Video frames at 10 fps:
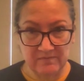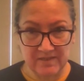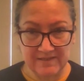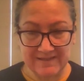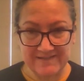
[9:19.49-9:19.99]

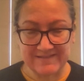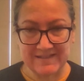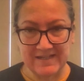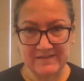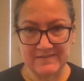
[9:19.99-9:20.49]
with task
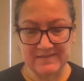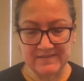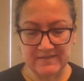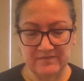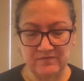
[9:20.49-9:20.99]

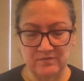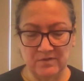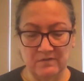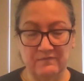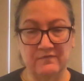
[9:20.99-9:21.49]
analysis
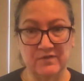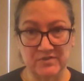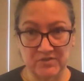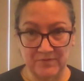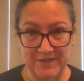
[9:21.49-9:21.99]
for
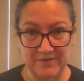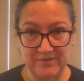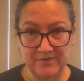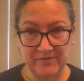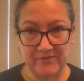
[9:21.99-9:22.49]
first
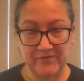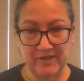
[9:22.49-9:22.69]
graders